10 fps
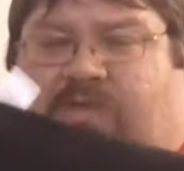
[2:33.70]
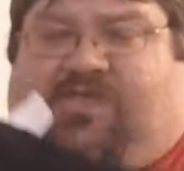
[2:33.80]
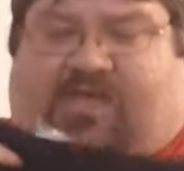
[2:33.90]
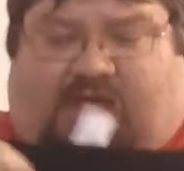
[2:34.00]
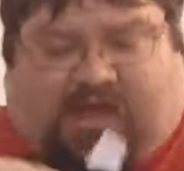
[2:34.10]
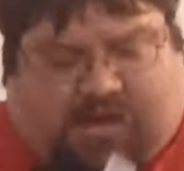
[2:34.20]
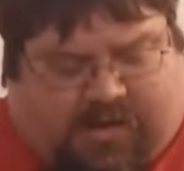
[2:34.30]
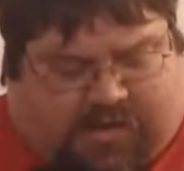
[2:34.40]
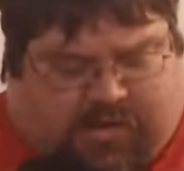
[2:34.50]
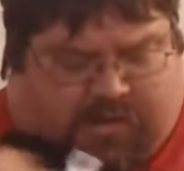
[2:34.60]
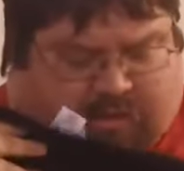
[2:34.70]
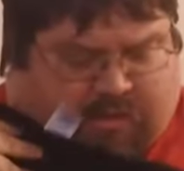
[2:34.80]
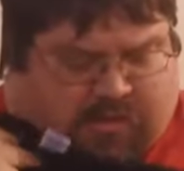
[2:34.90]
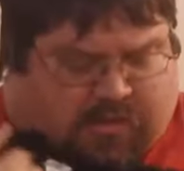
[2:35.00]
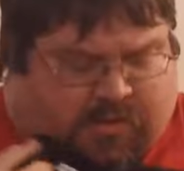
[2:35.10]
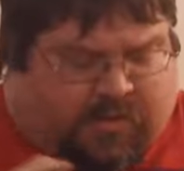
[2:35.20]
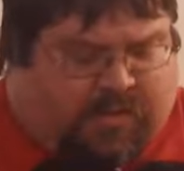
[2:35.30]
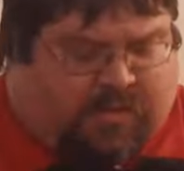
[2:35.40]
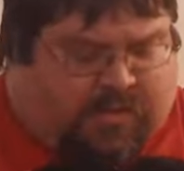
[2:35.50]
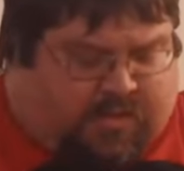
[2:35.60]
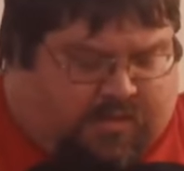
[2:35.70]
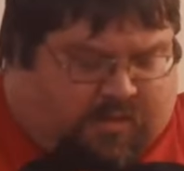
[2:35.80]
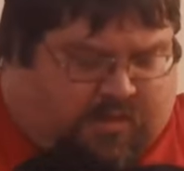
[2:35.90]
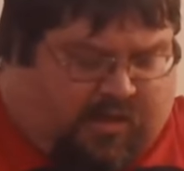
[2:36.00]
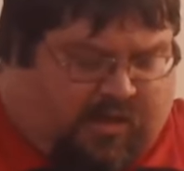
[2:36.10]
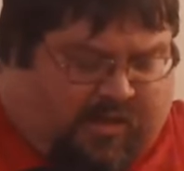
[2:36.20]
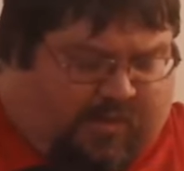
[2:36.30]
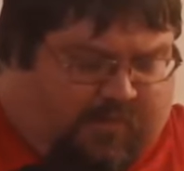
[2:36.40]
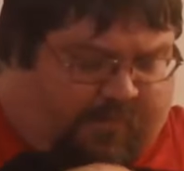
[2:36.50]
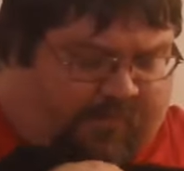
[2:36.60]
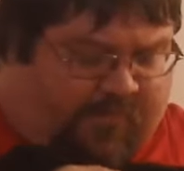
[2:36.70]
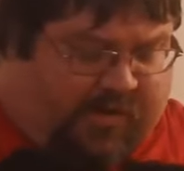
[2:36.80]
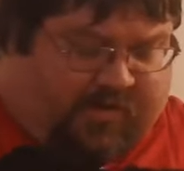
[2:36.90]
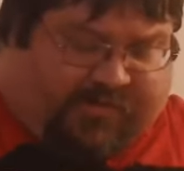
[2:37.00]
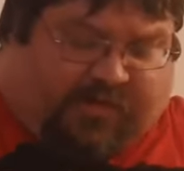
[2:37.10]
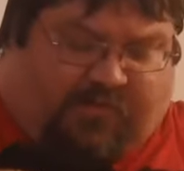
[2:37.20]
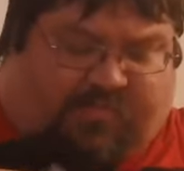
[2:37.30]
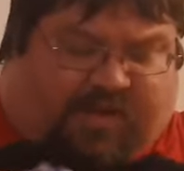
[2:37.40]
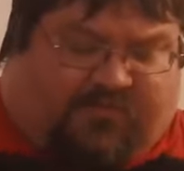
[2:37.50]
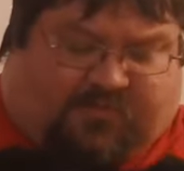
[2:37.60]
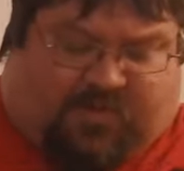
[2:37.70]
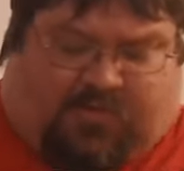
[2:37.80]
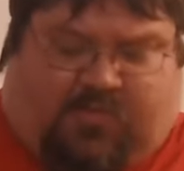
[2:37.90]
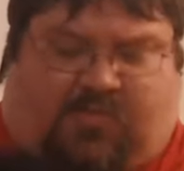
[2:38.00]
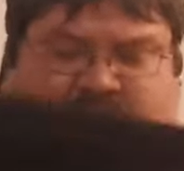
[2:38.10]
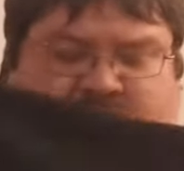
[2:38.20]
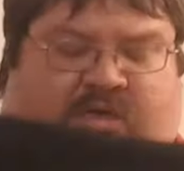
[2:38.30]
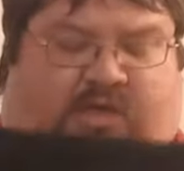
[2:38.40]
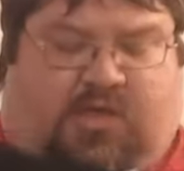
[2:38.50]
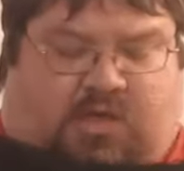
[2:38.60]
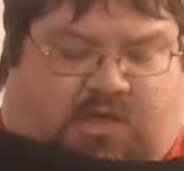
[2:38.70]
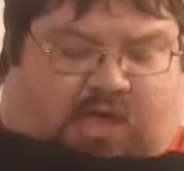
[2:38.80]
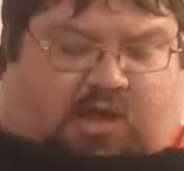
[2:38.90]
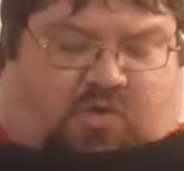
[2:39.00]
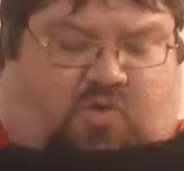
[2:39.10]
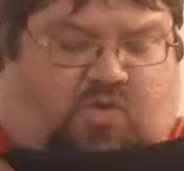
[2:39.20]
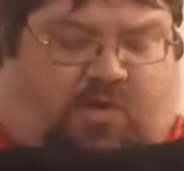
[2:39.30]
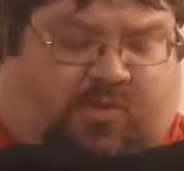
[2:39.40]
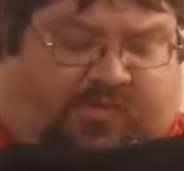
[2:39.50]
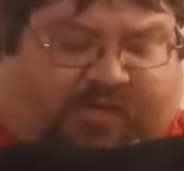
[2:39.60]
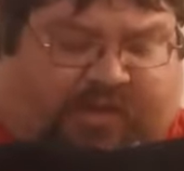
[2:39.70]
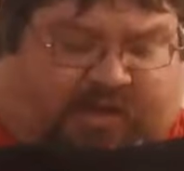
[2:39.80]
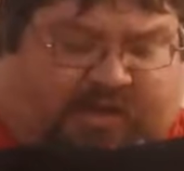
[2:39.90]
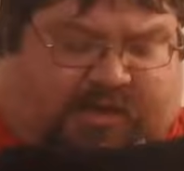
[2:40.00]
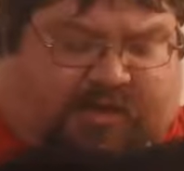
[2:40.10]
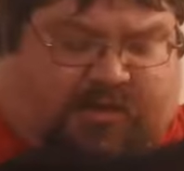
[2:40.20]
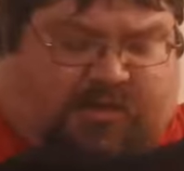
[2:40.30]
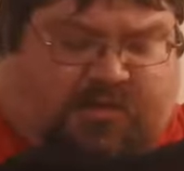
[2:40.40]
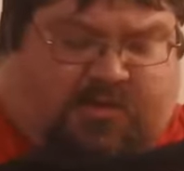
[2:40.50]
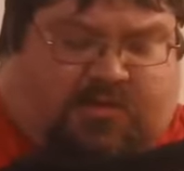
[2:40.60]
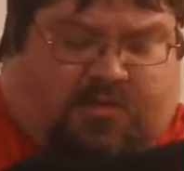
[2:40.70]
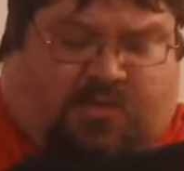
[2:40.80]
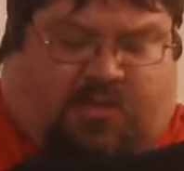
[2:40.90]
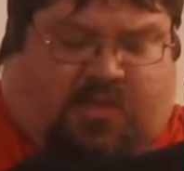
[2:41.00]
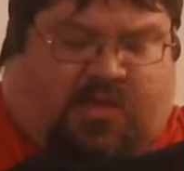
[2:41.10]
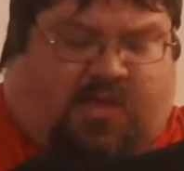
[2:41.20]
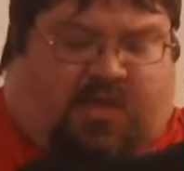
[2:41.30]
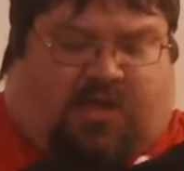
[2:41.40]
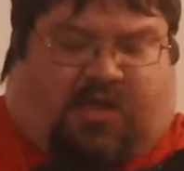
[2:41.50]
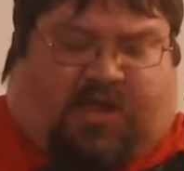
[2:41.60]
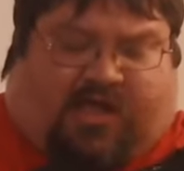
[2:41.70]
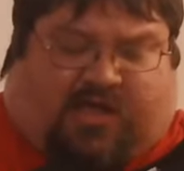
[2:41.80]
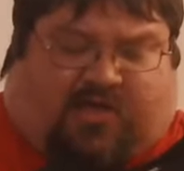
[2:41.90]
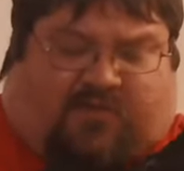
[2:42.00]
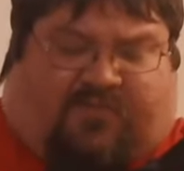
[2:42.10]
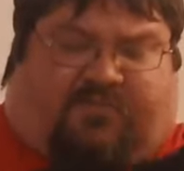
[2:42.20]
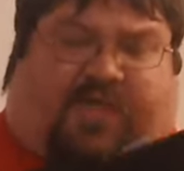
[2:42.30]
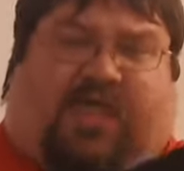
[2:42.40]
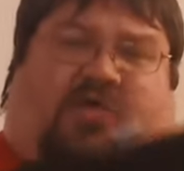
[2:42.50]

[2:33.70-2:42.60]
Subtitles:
Sky, and Senior Benjamin. Kind of cool, almost like a knockoff of that